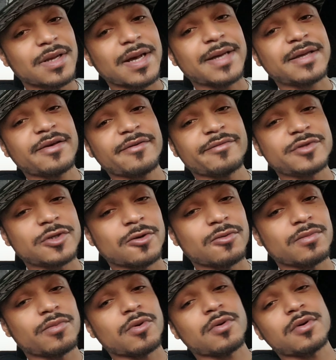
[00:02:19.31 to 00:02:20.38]
I give
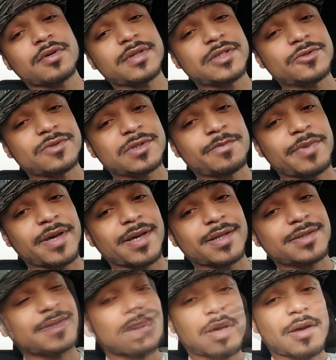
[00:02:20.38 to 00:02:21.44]
Joe Burrow his
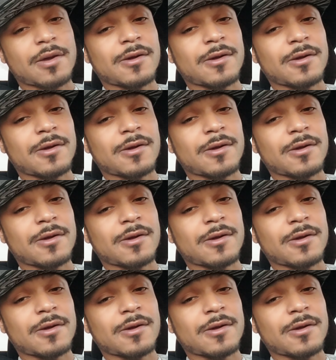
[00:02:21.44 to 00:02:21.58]
respects.